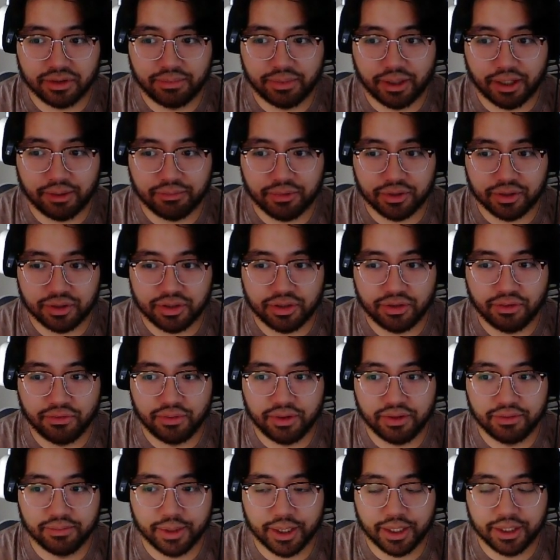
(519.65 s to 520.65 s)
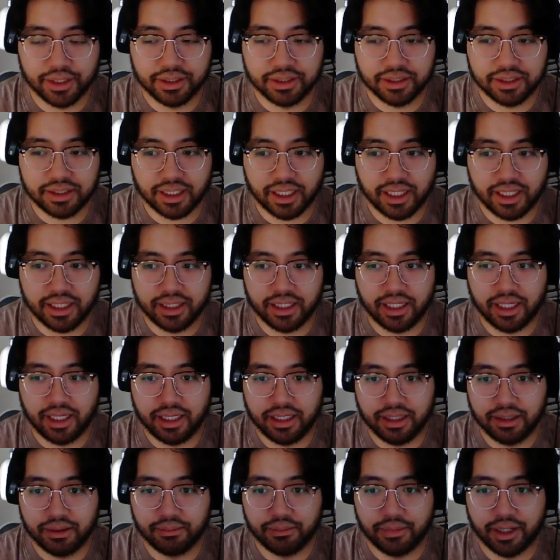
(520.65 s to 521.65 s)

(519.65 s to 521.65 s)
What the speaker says: pop the 2 Vmons, and then